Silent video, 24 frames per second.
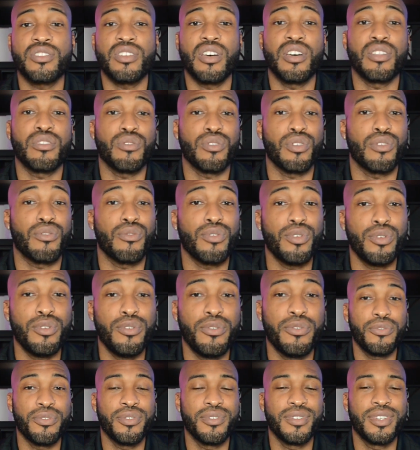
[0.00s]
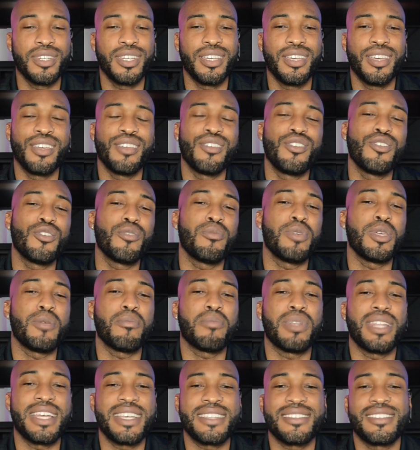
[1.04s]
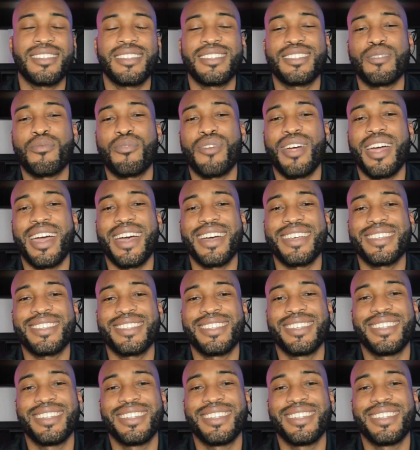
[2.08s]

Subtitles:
are through the roof, you'll be pleasantly surprised.